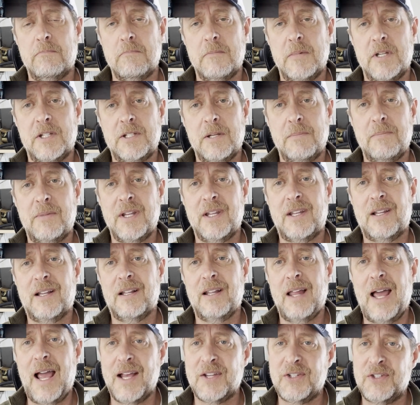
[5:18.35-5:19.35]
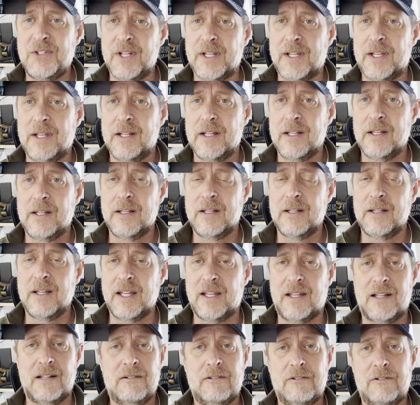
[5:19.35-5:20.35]
in something classic,
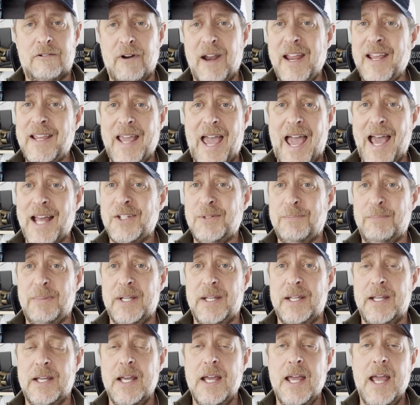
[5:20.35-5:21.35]
like Great Gatsby?